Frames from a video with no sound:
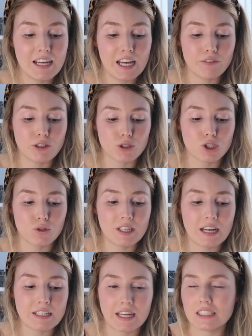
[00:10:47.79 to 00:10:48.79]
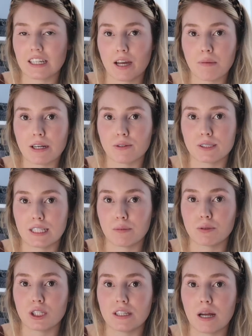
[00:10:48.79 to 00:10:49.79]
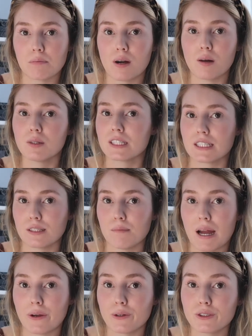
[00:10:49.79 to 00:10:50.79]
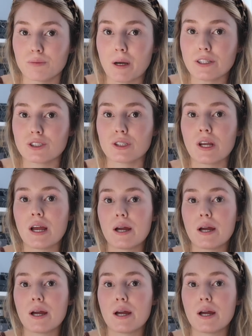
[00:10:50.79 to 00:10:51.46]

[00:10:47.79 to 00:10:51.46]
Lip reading: If you're shooting at nighttime at a reception, that probably doesn't matter as much,